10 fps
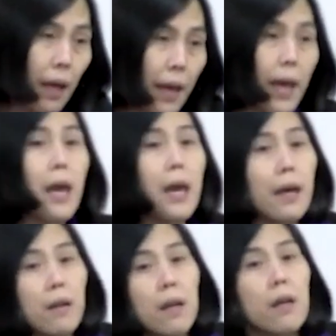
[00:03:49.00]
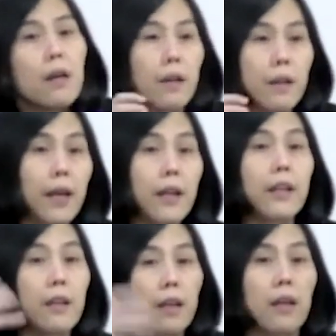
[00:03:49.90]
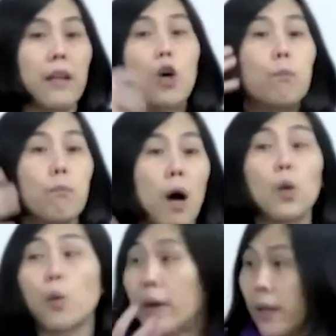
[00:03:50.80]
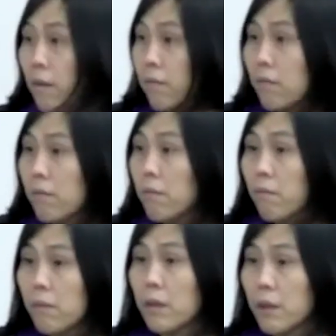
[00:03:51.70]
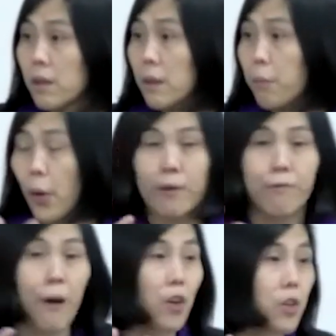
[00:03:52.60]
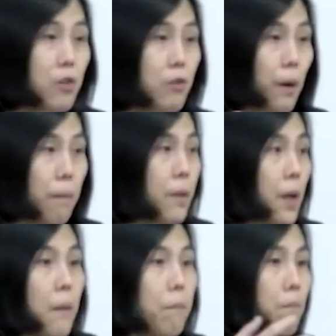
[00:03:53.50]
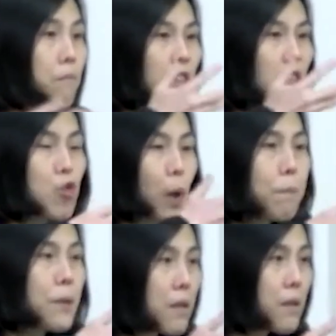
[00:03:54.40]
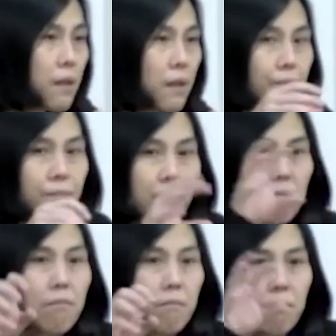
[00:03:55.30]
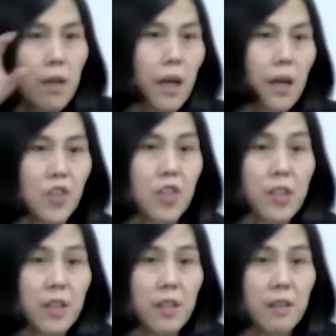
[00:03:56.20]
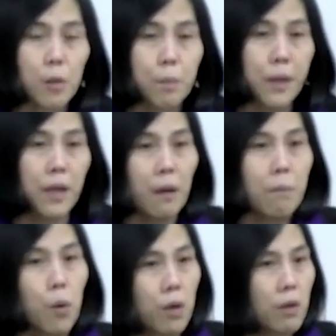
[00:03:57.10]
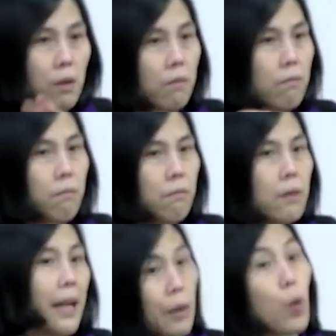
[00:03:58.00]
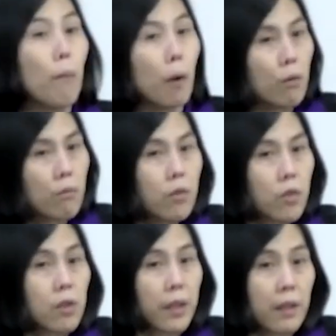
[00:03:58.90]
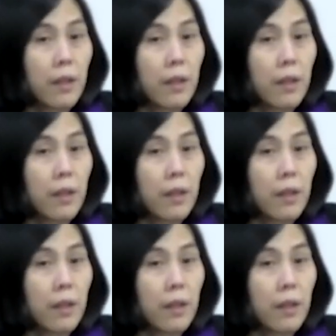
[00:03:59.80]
and then it can help modulate it. Mm-hmm. The brain functions from disrupted uh, circuit to be a more like normal circuit.